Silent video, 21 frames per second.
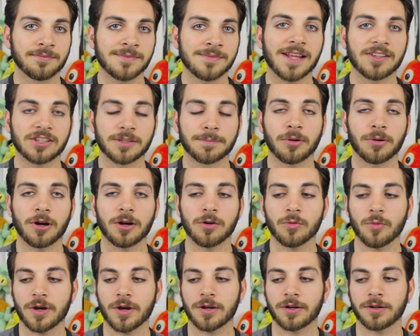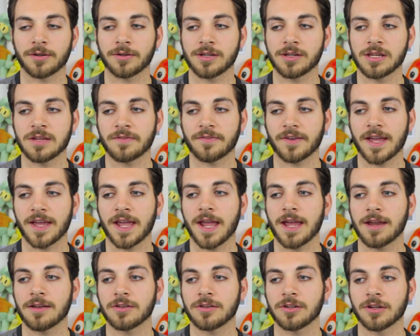That's the part where, if I
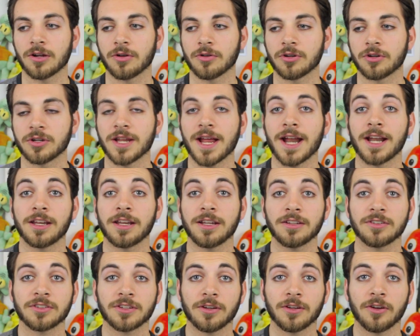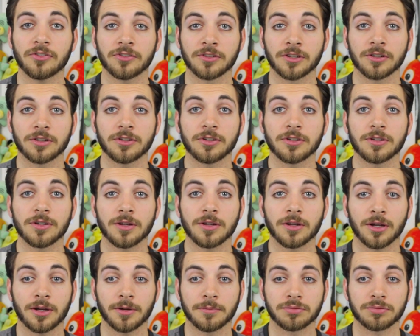had, you know, good editing skills and a good
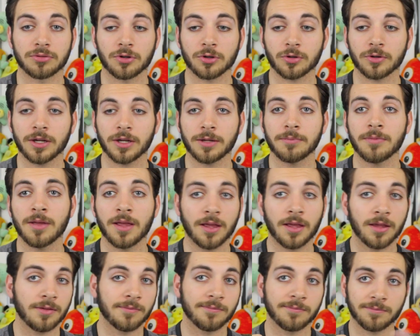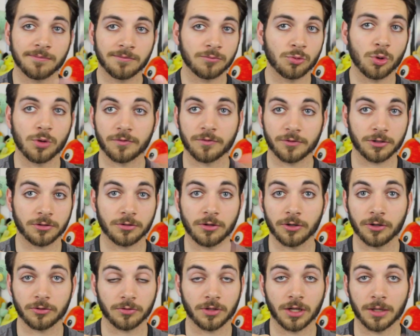program, Wolverine
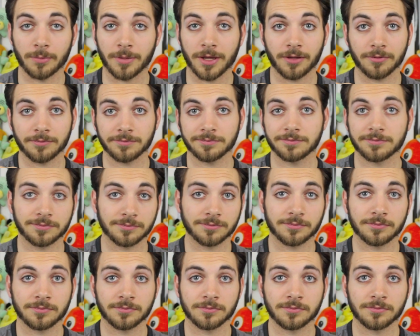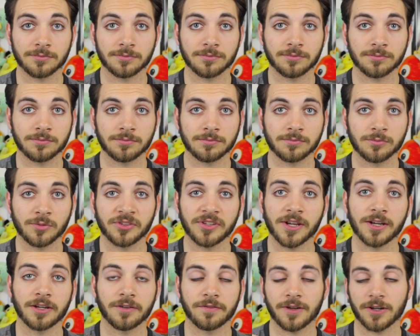claws would come out. With
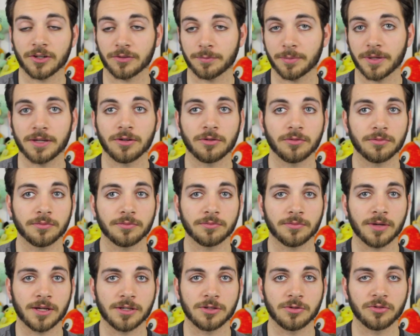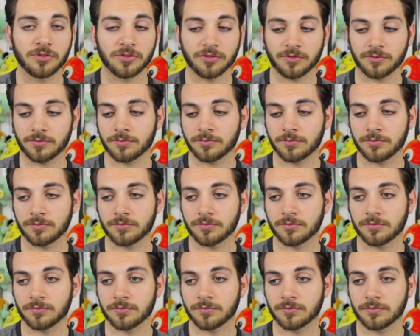sound effects, but I use
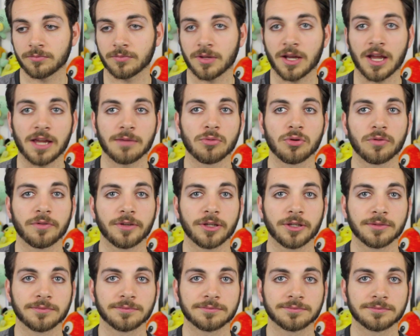iMovie.